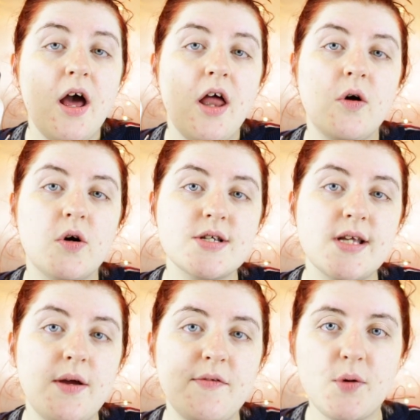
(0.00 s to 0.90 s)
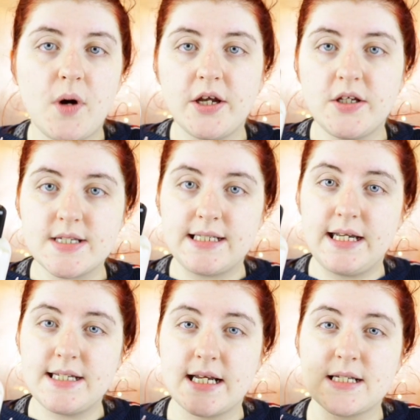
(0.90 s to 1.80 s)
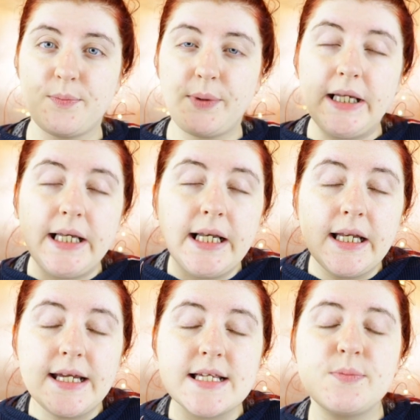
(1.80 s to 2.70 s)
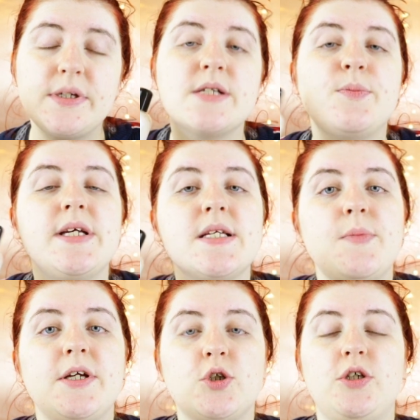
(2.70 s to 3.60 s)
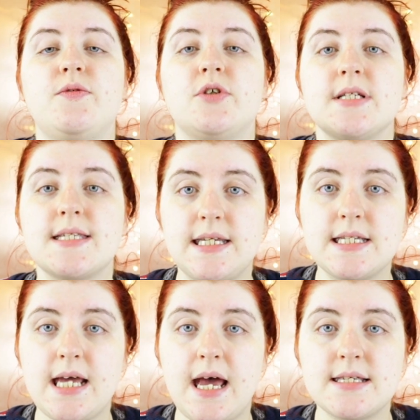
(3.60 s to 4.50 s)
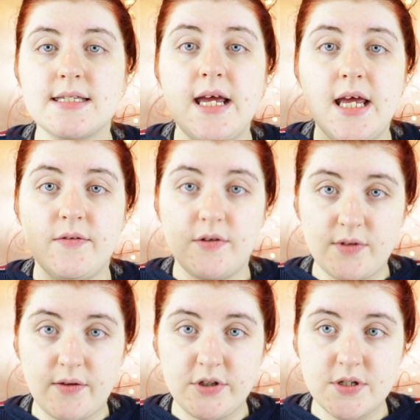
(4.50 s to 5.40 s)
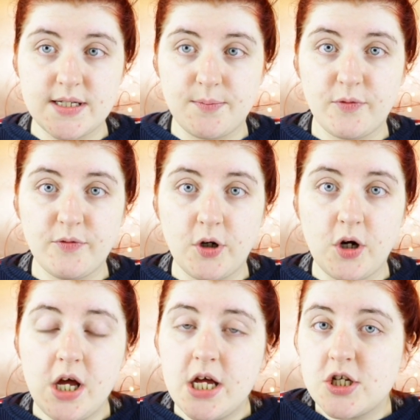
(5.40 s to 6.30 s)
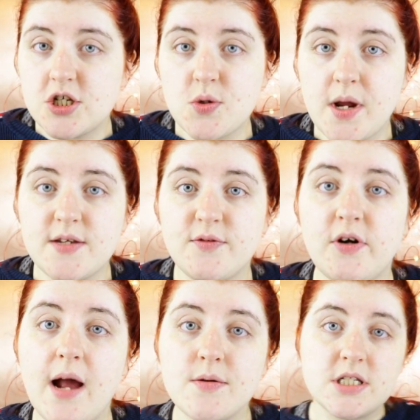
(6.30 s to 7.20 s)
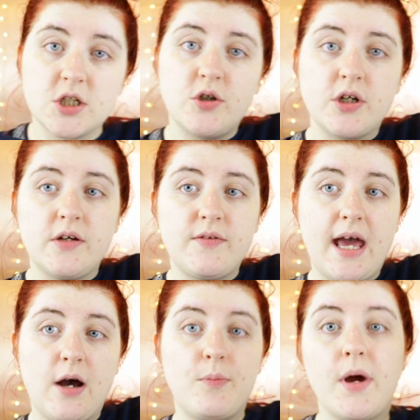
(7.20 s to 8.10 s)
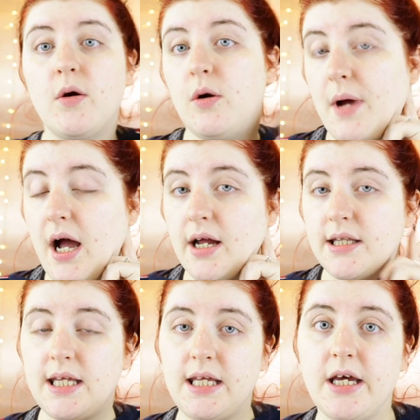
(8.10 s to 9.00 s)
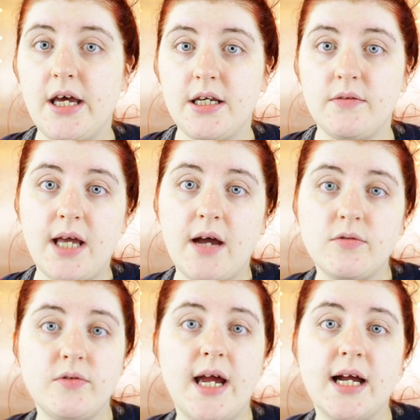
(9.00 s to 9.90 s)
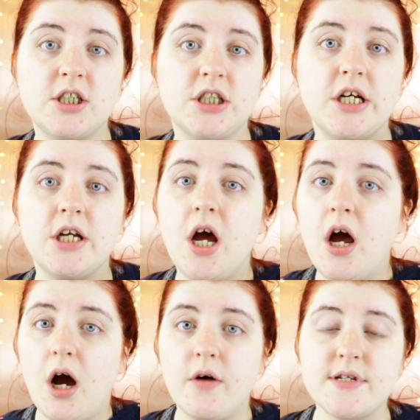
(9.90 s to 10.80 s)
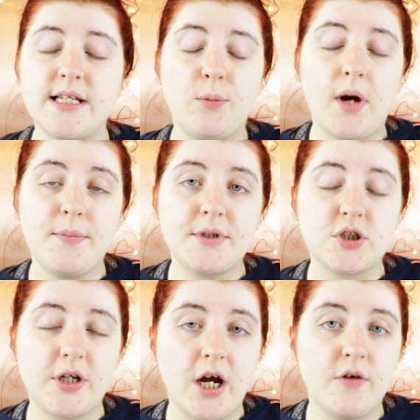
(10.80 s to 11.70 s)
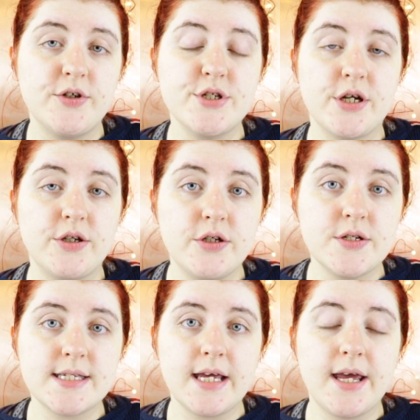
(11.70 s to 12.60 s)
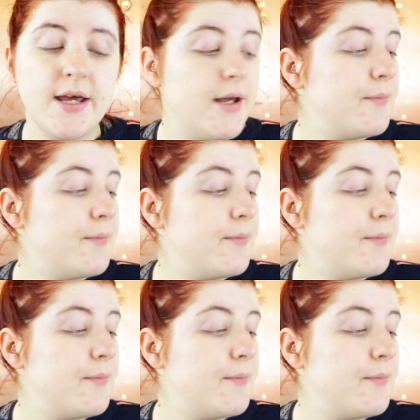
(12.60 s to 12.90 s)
And also, if you are using latex, please, please, please make sure you've done a skin test if you've never used it before. Just 24 hours in the crook of your elbow or behind the ear, and if you have a reaction, obviously wipe it straight off and don't use it.